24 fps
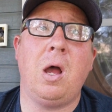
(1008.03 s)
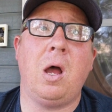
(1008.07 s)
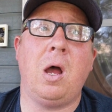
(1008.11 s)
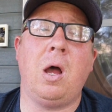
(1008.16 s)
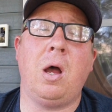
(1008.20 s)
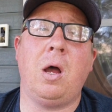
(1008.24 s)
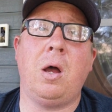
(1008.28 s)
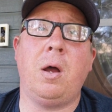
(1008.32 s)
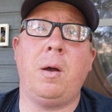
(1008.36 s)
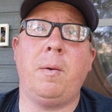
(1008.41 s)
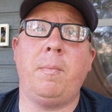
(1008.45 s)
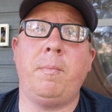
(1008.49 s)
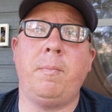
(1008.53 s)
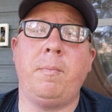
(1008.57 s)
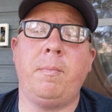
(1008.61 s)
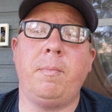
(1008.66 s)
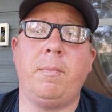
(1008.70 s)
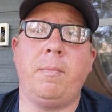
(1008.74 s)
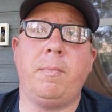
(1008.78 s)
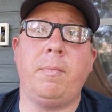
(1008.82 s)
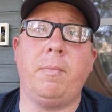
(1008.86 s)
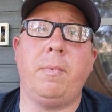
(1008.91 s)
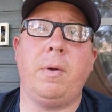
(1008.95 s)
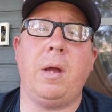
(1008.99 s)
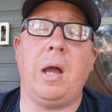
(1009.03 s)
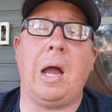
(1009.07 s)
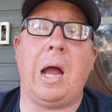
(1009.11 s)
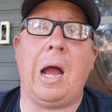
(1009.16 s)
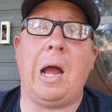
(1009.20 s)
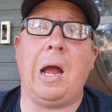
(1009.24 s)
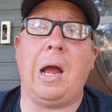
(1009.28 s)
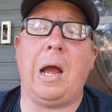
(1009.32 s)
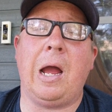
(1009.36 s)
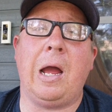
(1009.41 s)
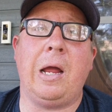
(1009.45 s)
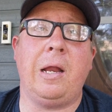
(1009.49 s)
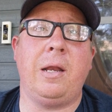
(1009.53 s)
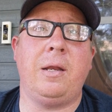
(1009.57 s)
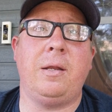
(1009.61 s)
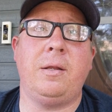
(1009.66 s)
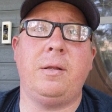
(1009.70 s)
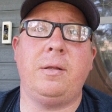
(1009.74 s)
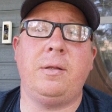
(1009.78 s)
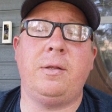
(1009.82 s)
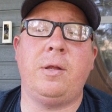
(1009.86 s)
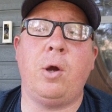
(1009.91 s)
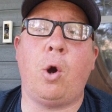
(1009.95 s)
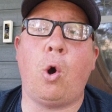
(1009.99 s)

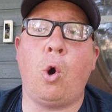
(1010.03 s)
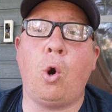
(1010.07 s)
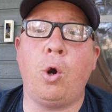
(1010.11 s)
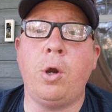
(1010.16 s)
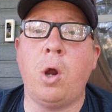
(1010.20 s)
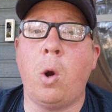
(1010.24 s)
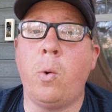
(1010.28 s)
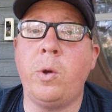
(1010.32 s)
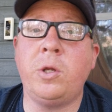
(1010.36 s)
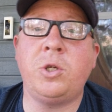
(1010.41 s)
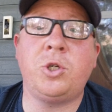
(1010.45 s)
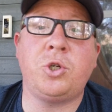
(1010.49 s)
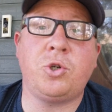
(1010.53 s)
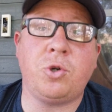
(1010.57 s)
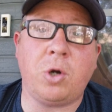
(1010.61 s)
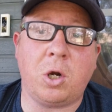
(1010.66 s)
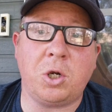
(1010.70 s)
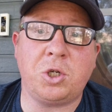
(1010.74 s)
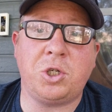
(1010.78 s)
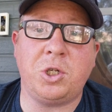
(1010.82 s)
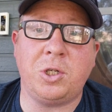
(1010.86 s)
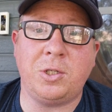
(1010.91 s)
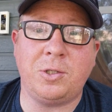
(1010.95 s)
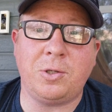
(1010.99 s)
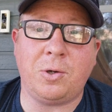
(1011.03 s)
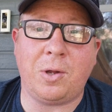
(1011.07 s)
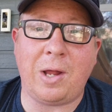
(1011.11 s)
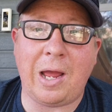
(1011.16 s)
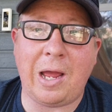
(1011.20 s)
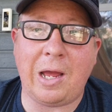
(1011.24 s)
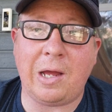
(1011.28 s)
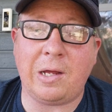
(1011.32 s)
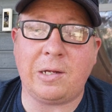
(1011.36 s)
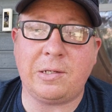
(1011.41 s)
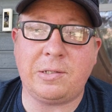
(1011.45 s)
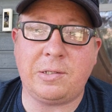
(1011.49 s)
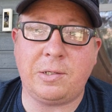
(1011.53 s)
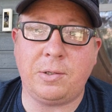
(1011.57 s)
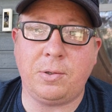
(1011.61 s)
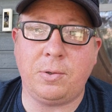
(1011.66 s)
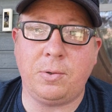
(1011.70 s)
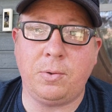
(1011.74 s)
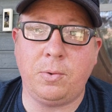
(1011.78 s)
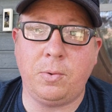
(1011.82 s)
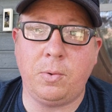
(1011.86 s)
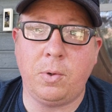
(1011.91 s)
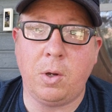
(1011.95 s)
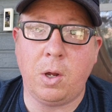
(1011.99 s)
There are no instructions on how
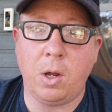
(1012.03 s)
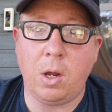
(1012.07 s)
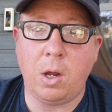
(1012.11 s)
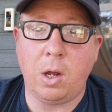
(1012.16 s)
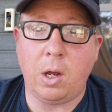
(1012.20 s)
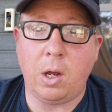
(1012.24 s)
to